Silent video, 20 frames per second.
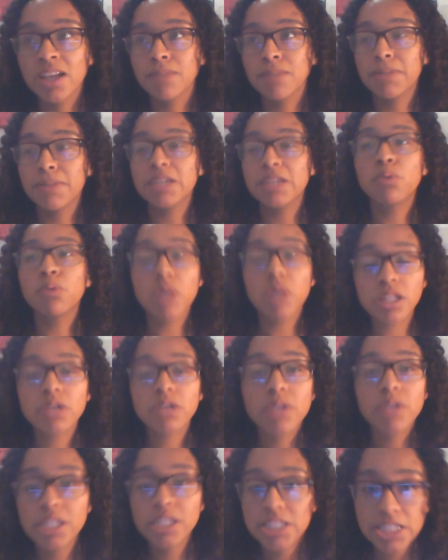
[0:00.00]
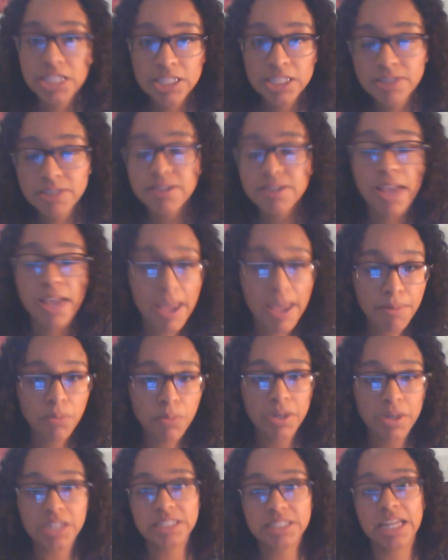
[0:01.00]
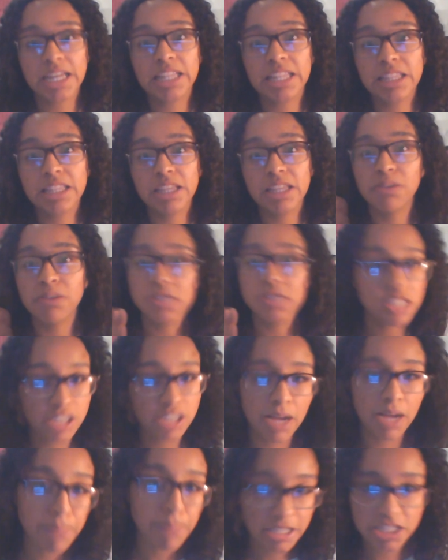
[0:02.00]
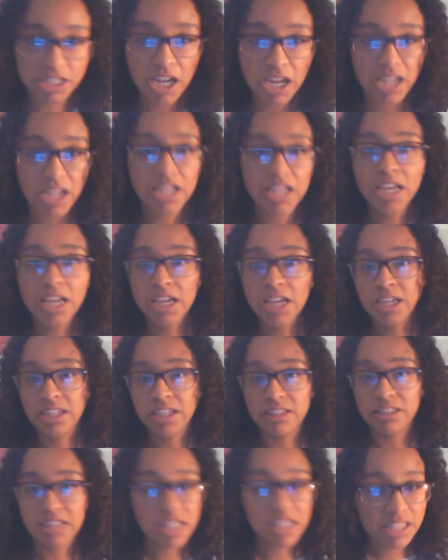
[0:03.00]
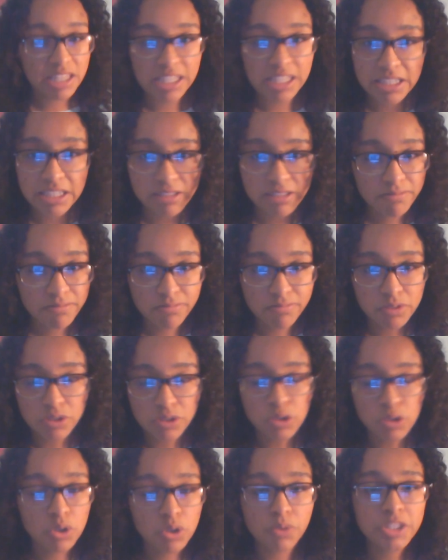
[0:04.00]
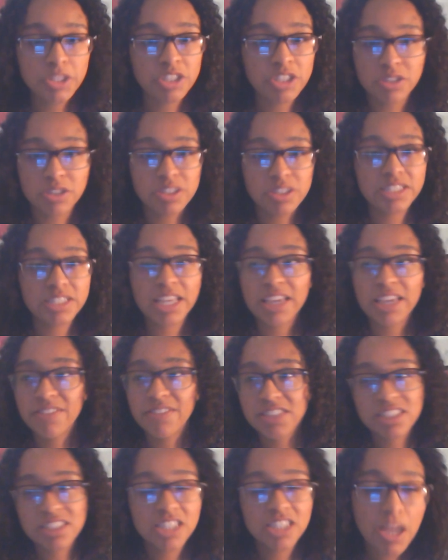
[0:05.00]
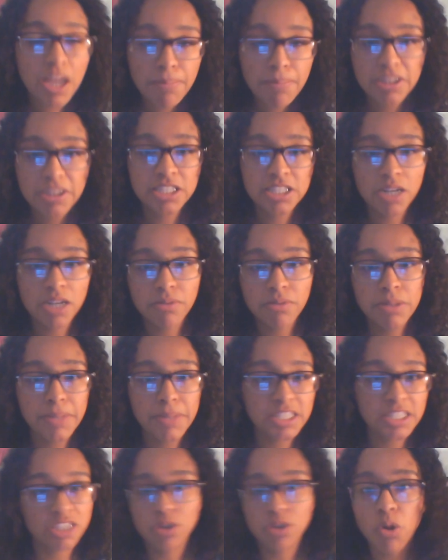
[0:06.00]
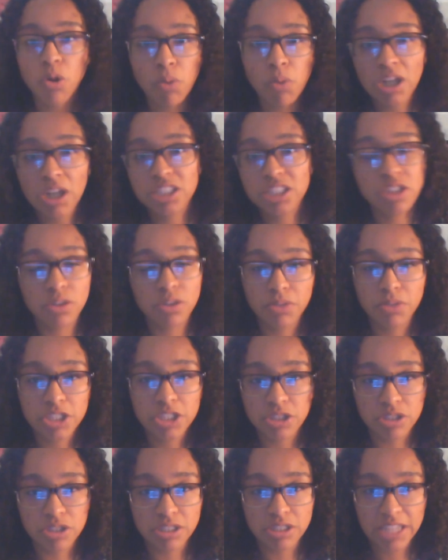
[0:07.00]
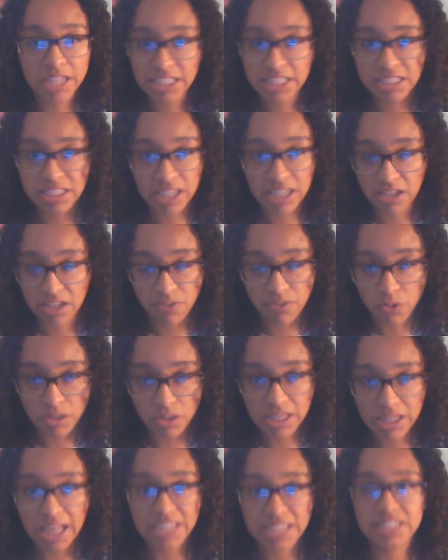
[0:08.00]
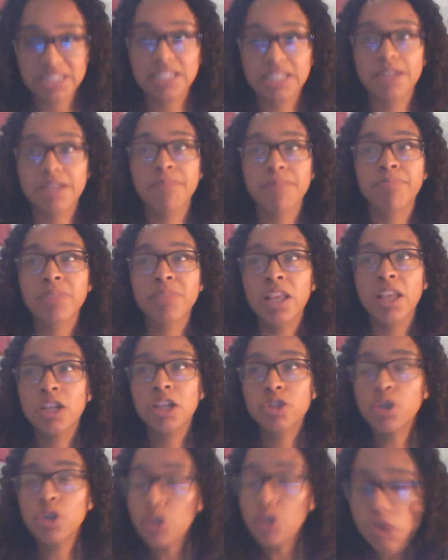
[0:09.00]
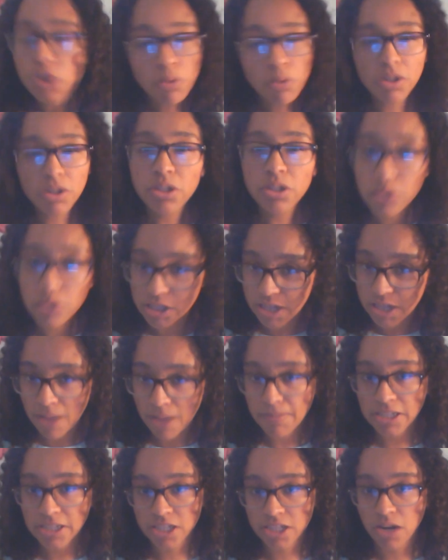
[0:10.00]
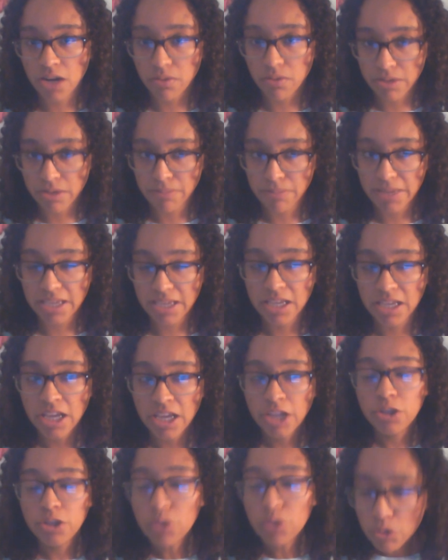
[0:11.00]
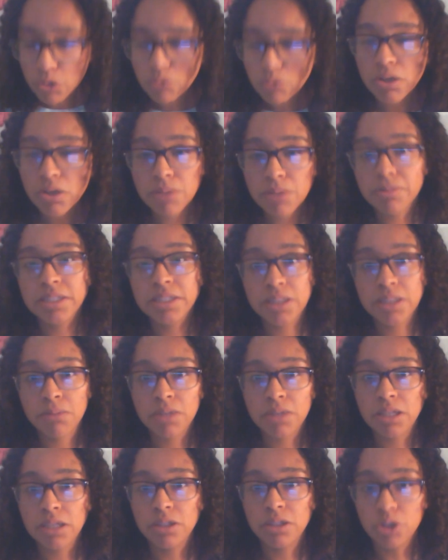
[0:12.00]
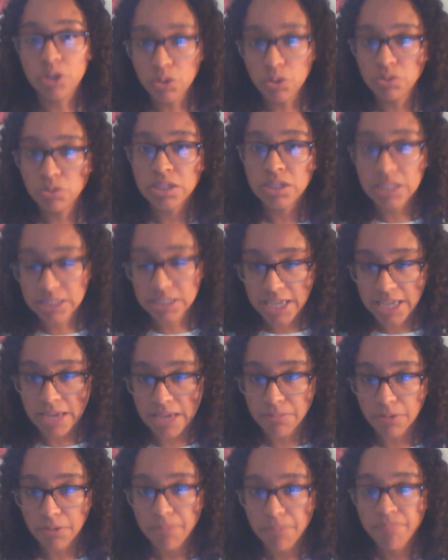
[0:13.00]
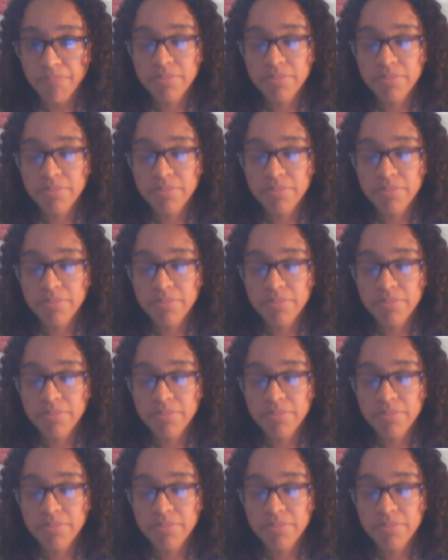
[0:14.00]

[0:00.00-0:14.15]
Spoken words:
But one of the criticisms I am aware is that it was a shot by shot. Nothing new original. It's like, if it's a shot by shot remake, just go watch the original 1994 classic. So you don't want to do a shot by shot remake. You do want to bring something new to the table.